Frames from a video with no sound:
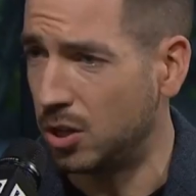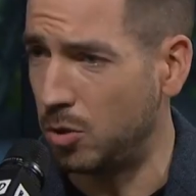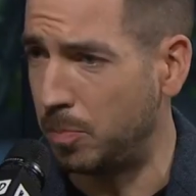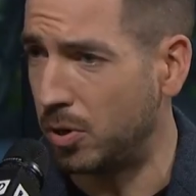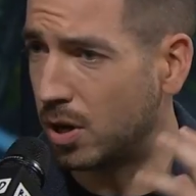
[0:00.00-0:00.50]

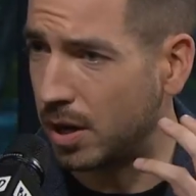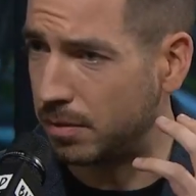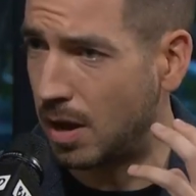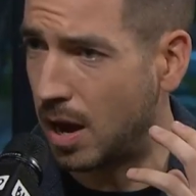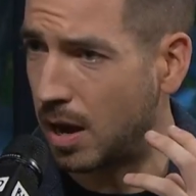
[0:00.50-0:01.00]
you put
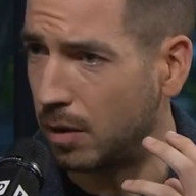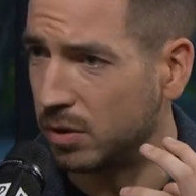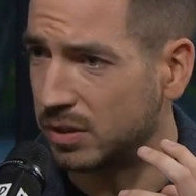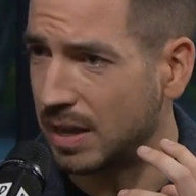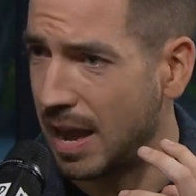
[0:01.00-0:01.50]
on uh,
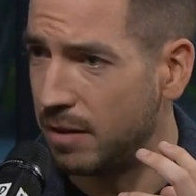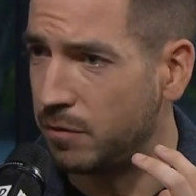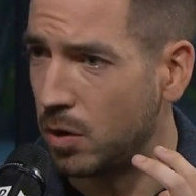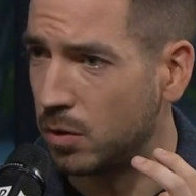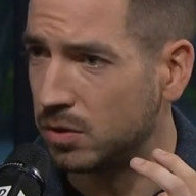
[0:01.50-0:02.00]
was it
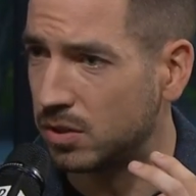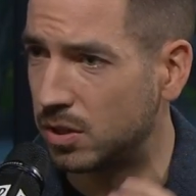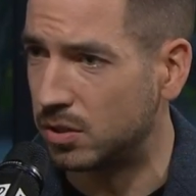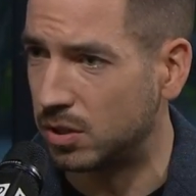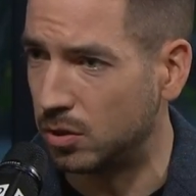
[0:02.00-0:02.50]
headphones or
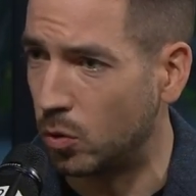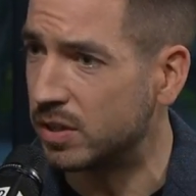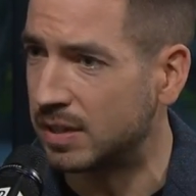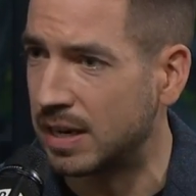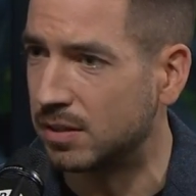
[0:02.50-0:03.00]
is it noise
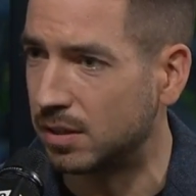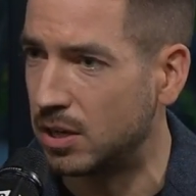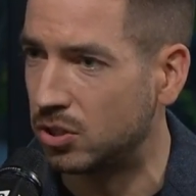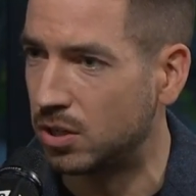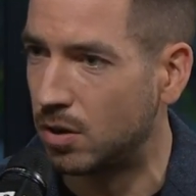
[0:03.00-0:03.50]
yeah,
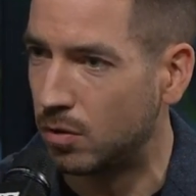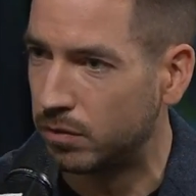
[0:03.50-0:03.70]
cancellation? Noise no,